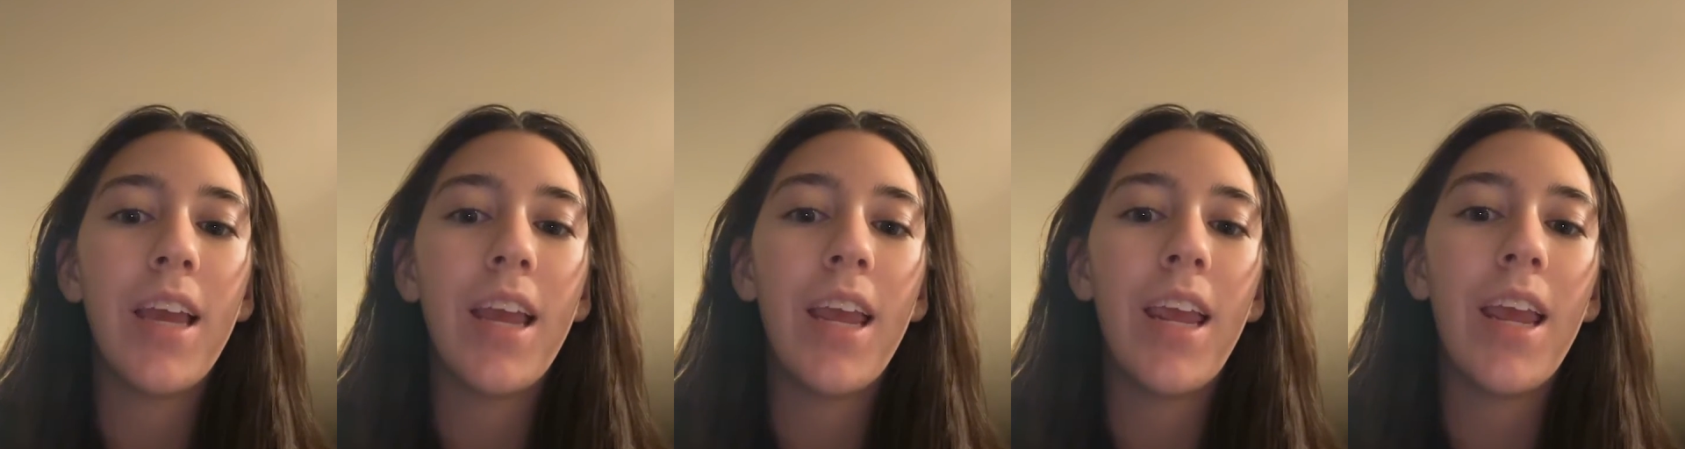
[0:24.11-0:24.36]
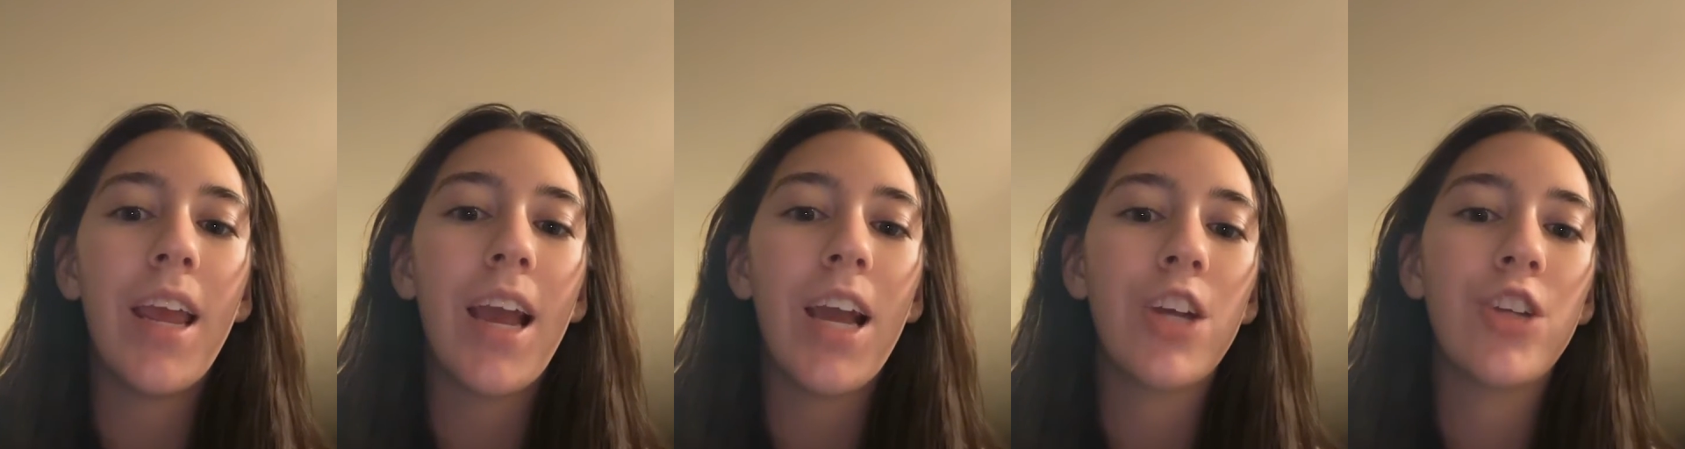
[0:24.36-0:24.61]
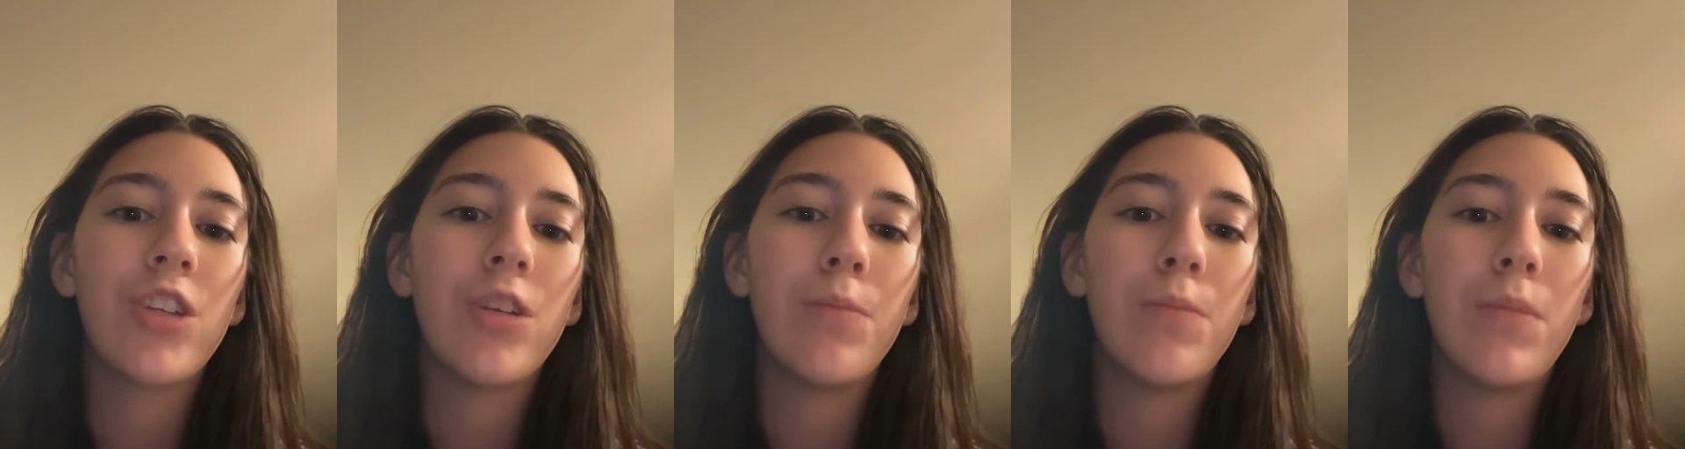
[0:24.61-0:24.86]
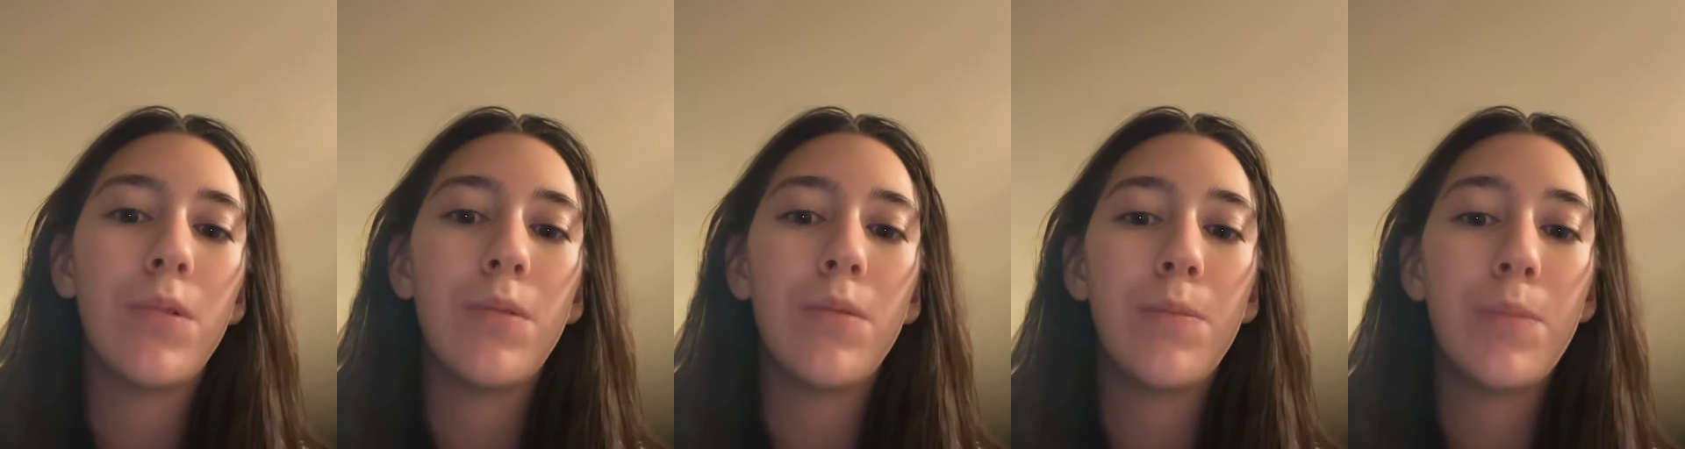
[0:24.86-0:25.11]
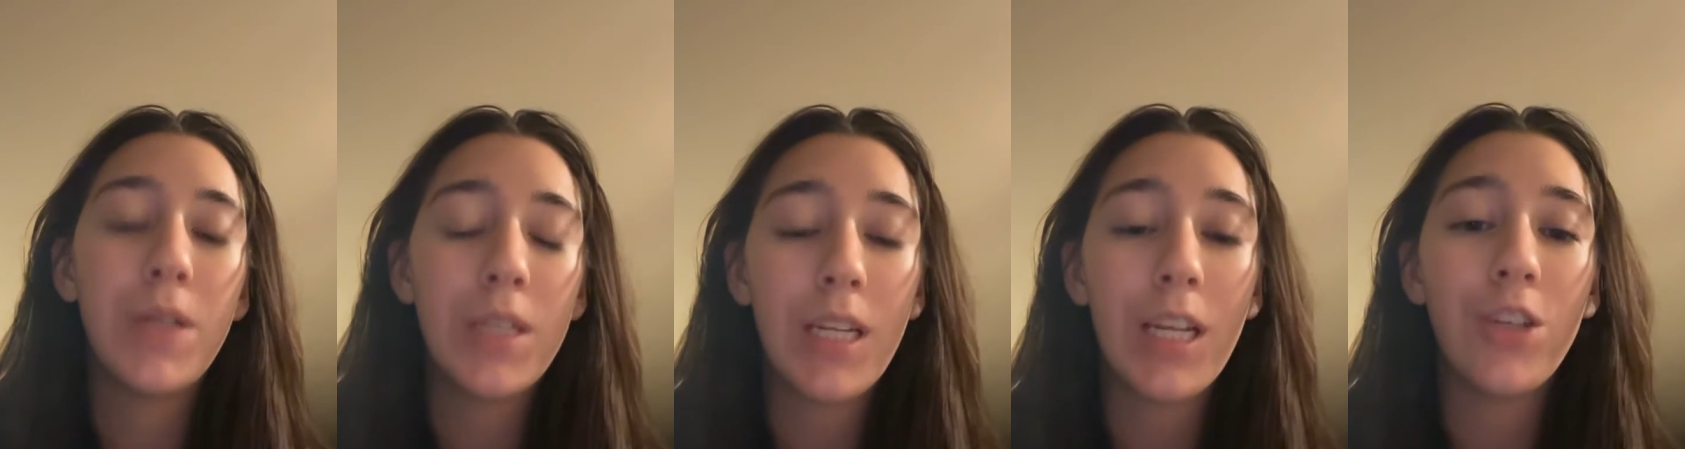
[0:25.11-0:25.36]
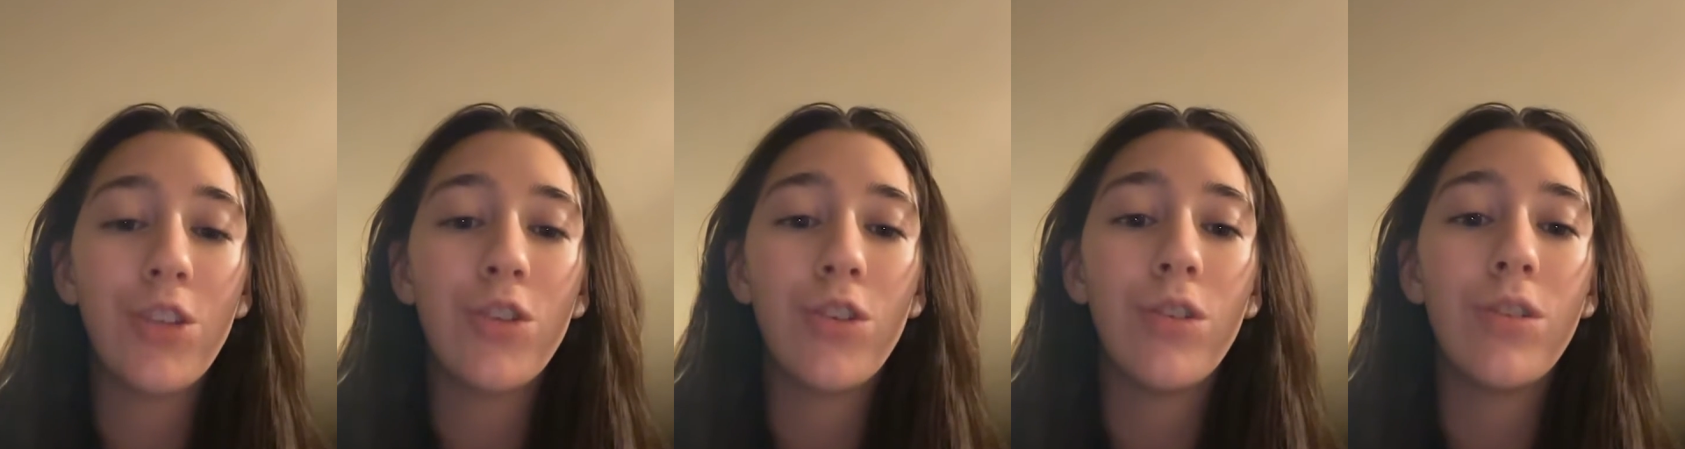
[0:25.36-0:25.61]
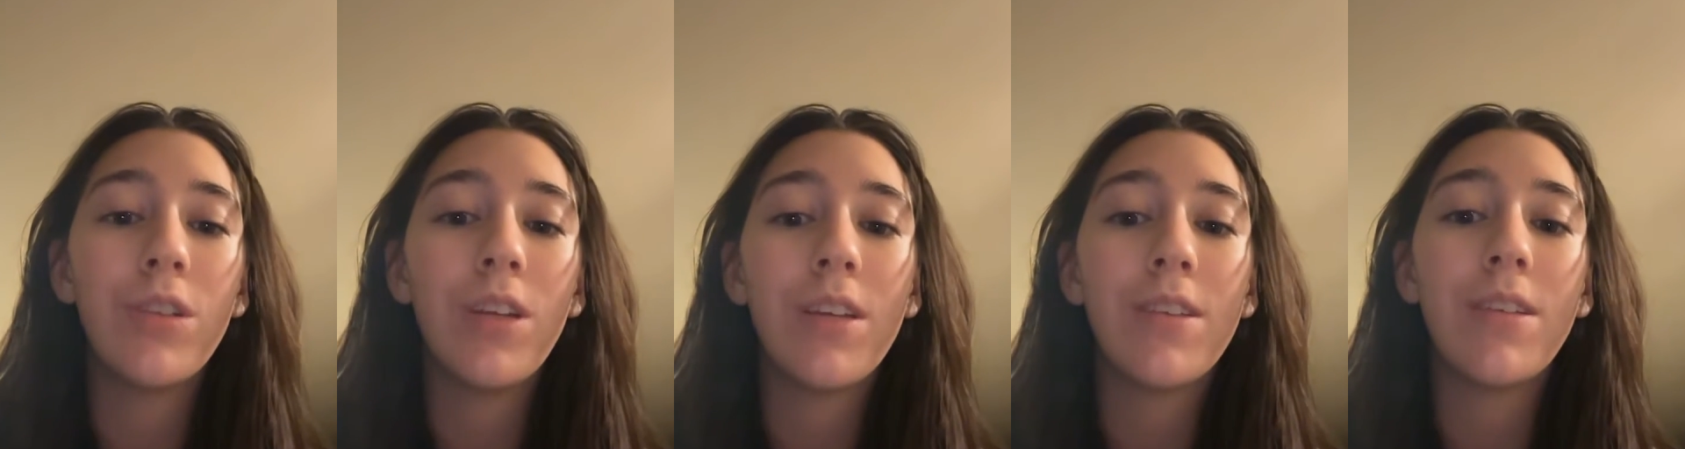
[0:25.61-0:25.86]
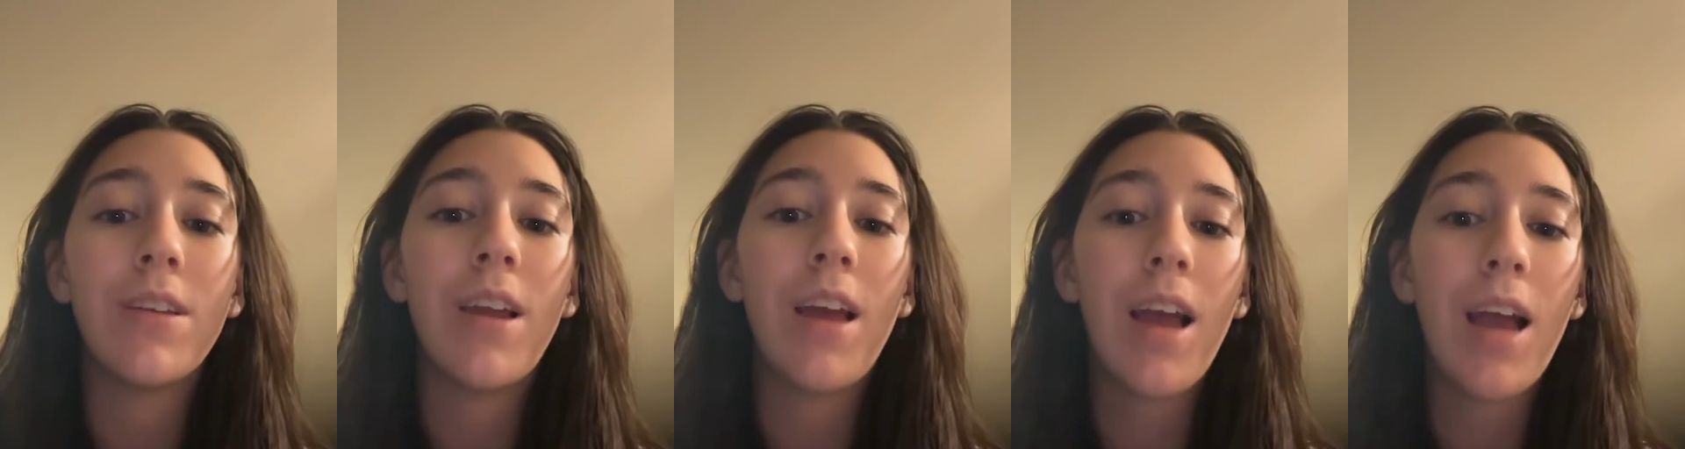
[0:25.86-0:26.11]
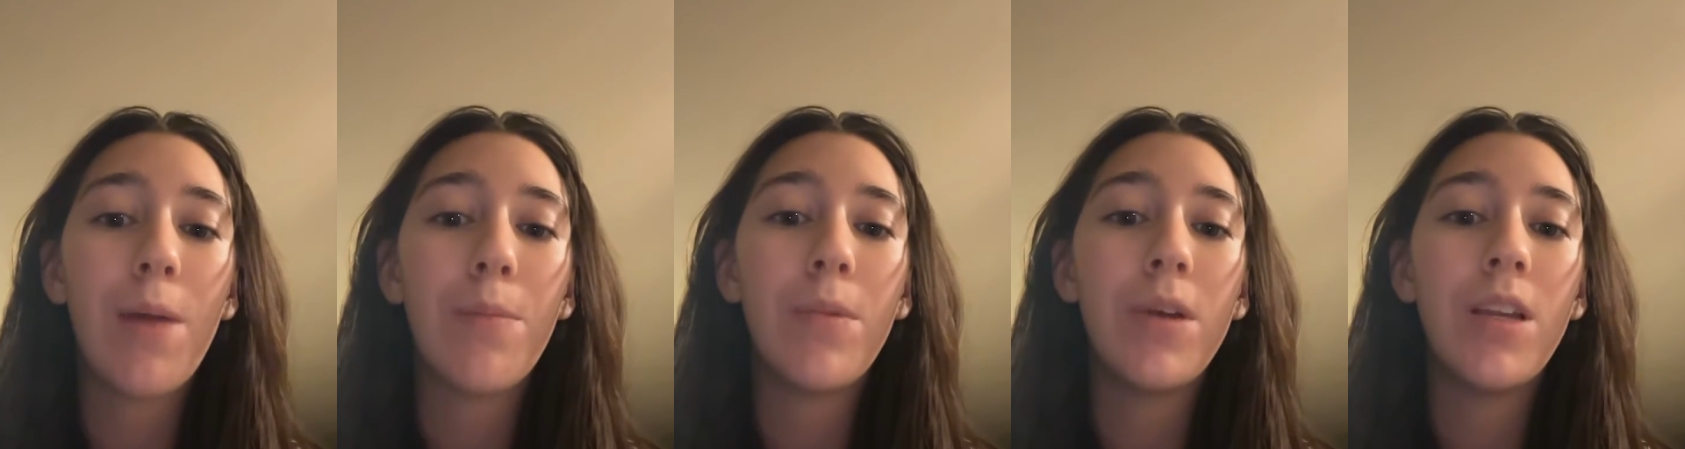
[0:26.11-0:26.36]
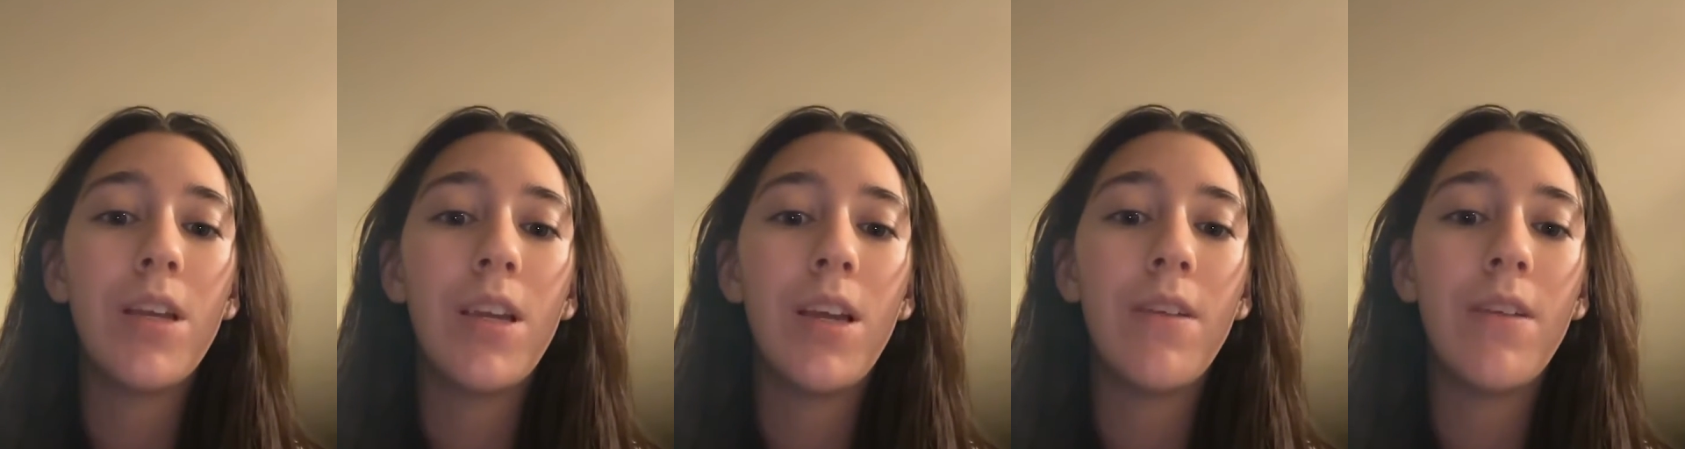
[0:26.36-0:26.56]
a action potential doesn't happen